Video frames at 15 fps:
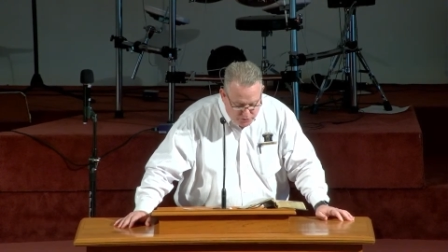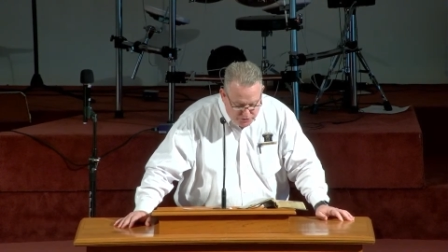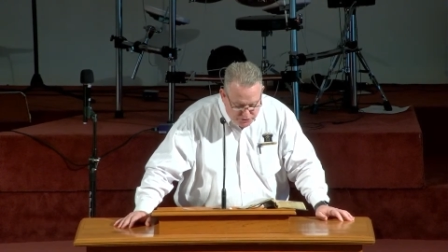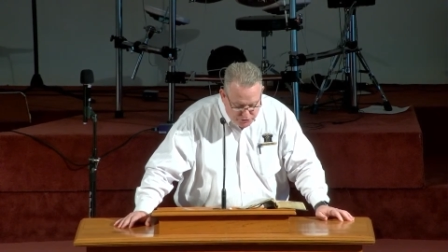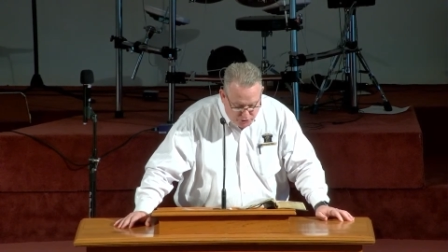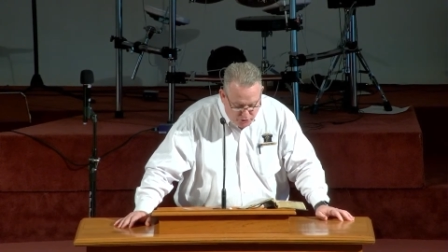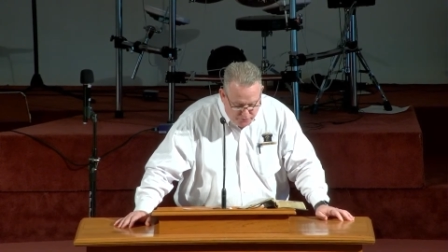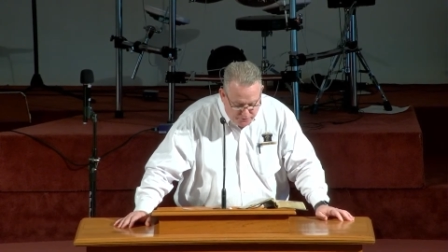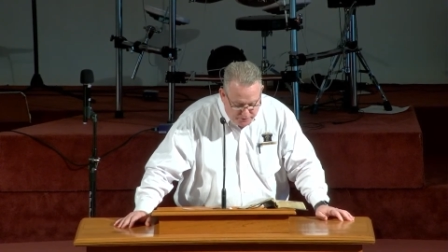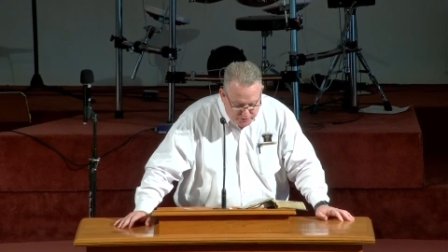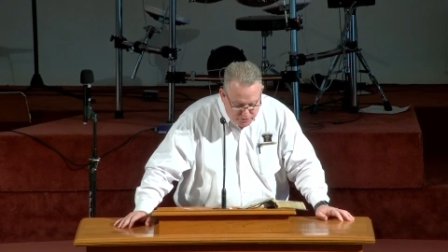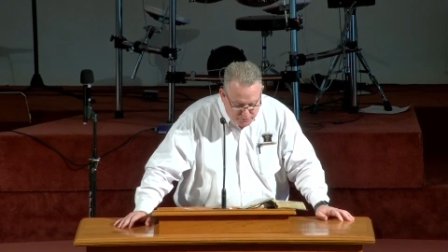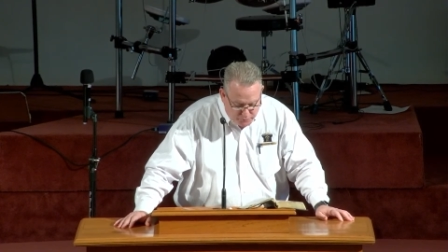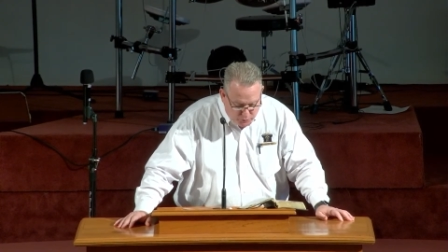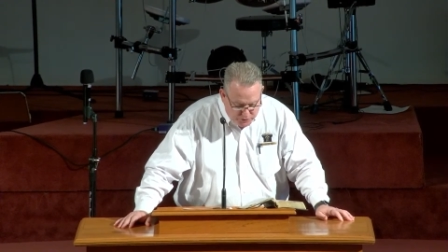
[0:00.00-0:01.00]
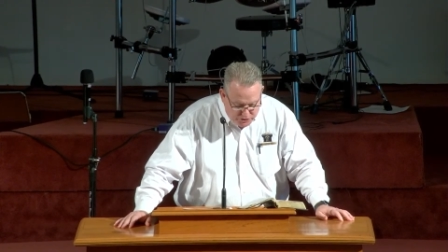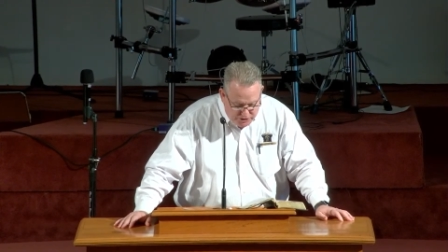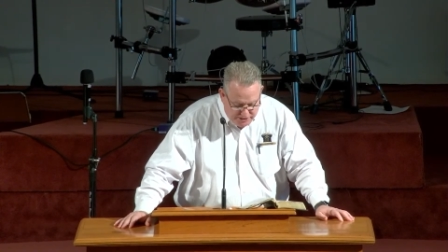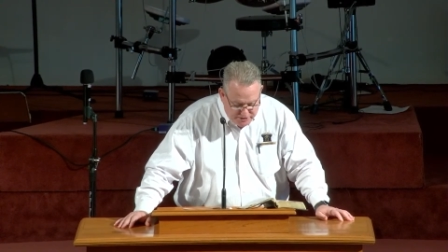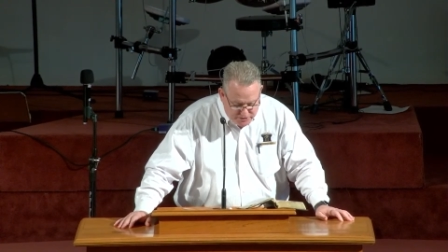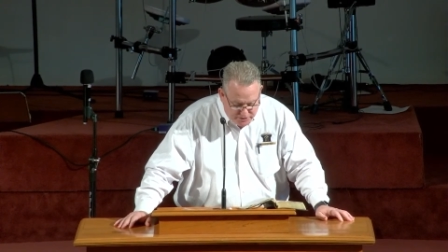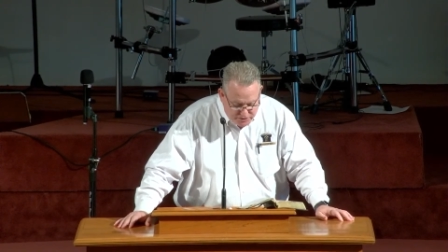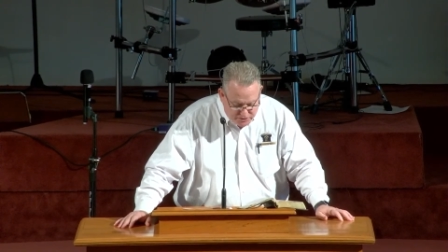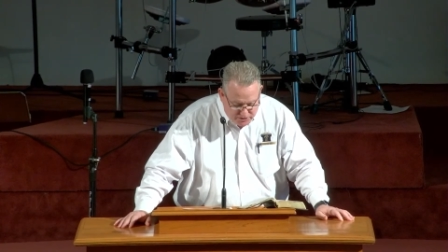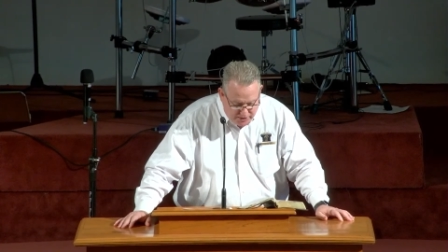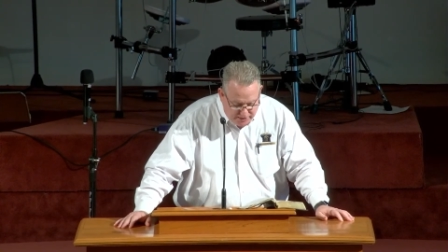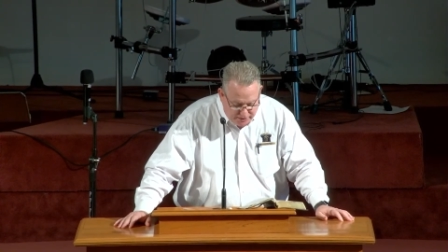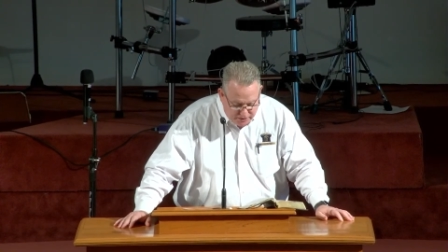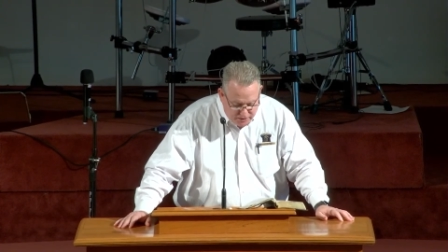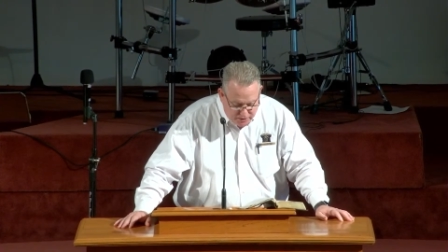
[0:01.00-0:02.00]
servants for Jesus'
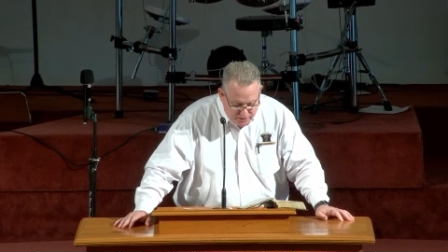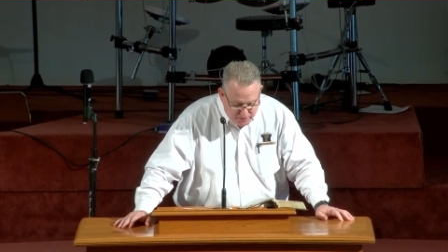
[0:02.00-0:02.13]
sake.